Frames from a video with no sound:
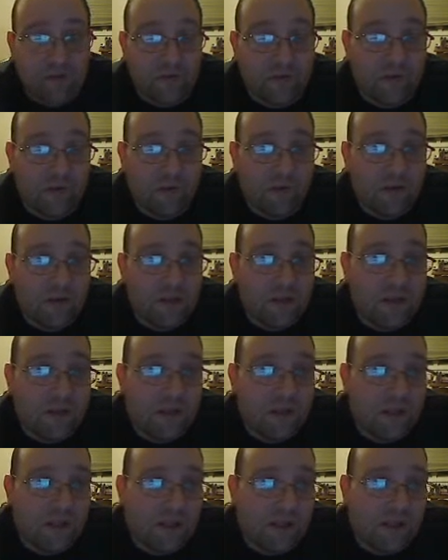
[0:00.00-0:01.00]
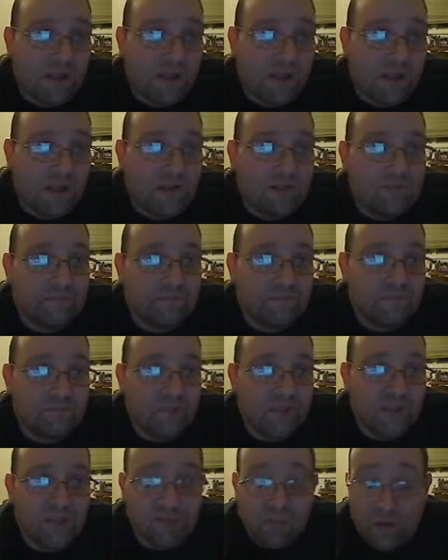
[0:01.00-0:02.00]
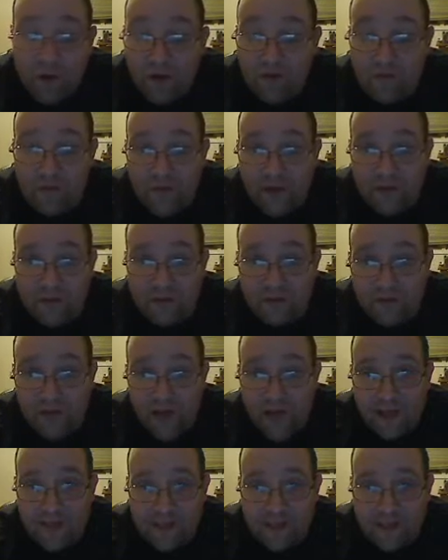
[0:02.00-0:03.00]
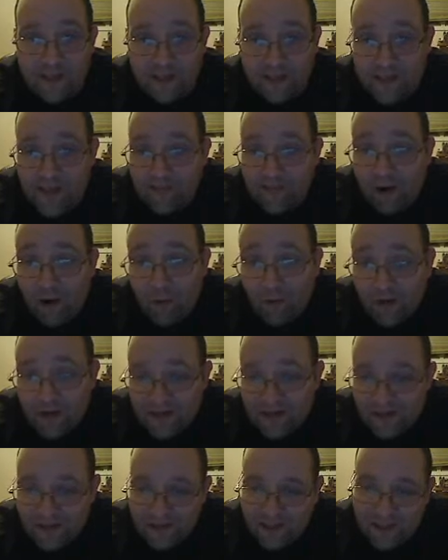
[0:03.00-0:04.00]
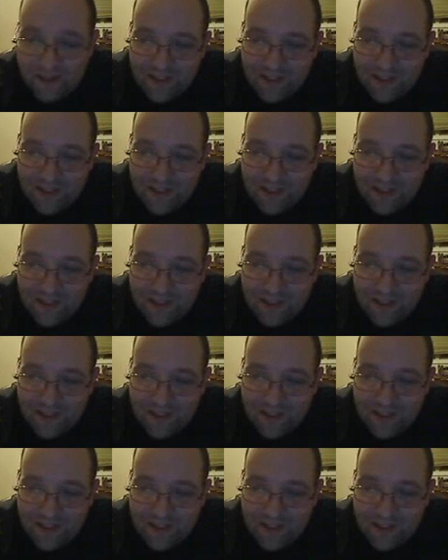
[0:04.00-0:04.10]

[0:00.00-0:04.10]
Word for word: So, uh, just pray for that too, guys, because I've always